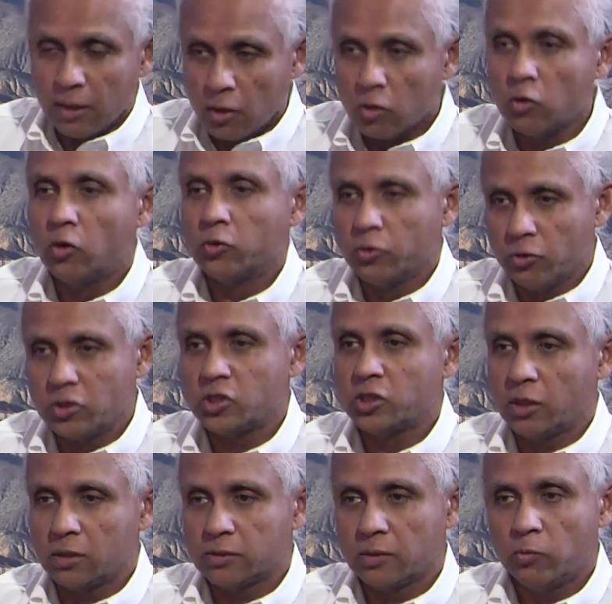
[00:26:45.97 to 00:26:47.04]
go to a
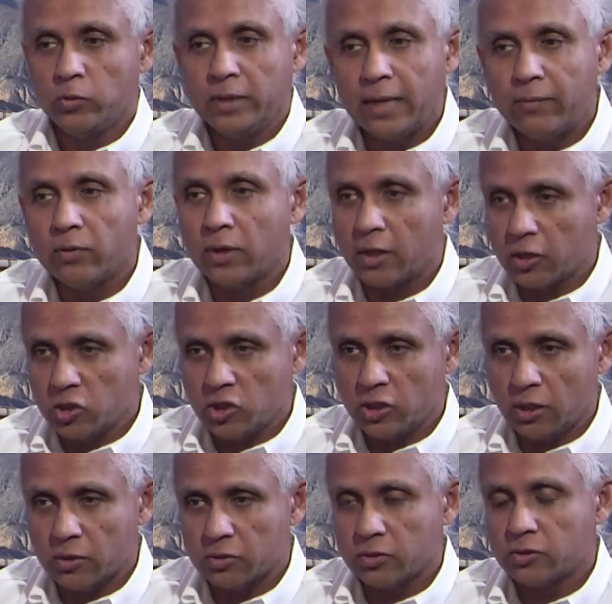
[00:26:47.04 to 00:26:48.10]
shelter. We have a lot of
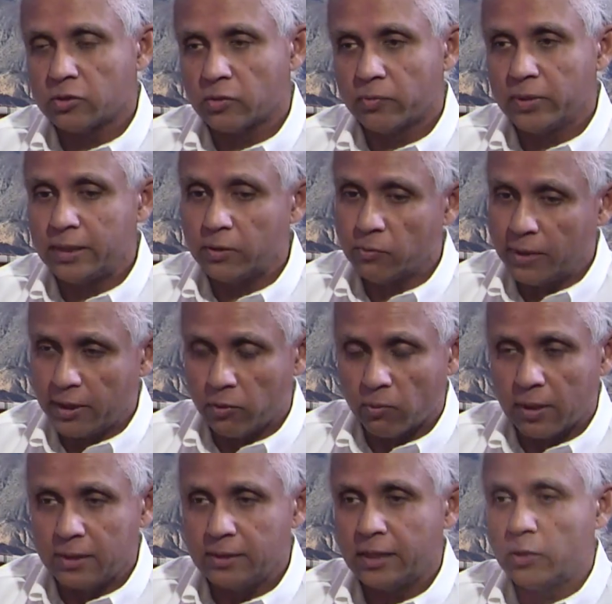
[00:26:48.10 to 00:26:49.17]
shelters over here. Right
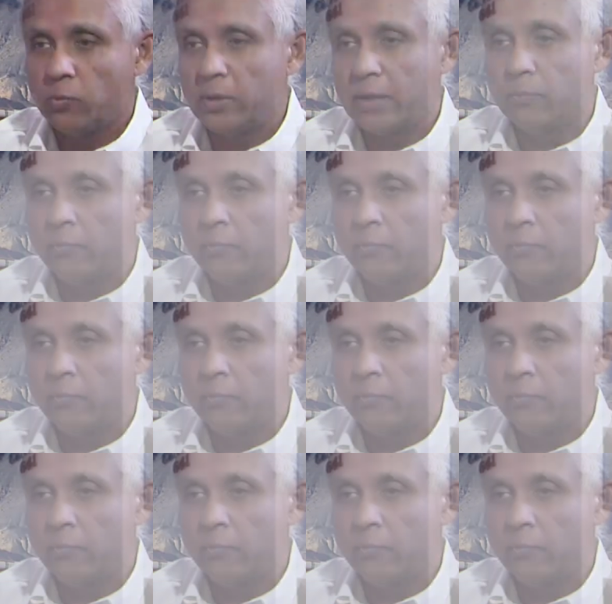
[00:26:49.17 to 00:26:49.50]
around here we have